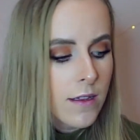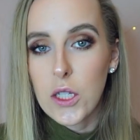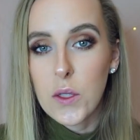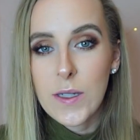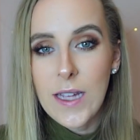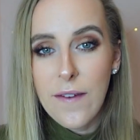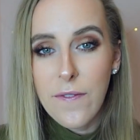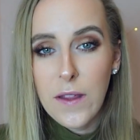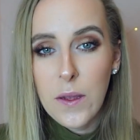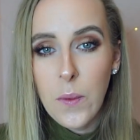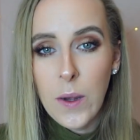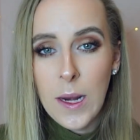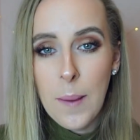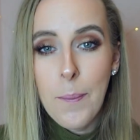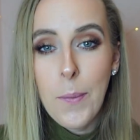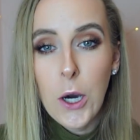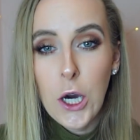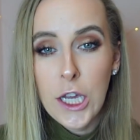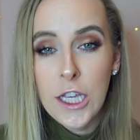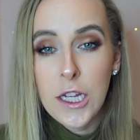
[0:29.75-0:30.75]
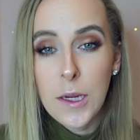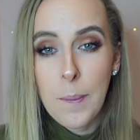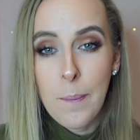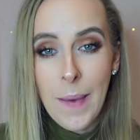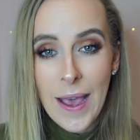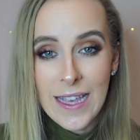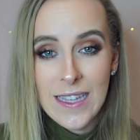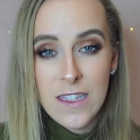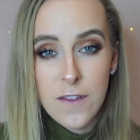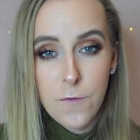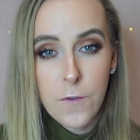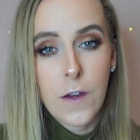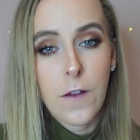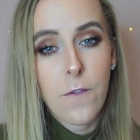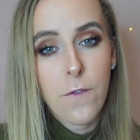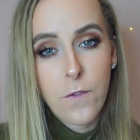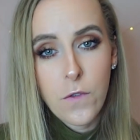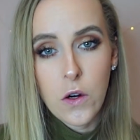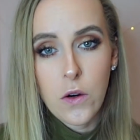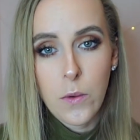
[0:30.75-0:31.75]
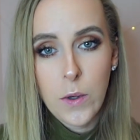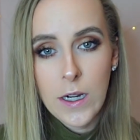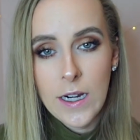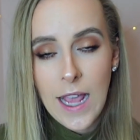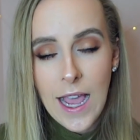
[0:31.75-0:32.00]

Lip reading: You definitely want to put your best foot forward,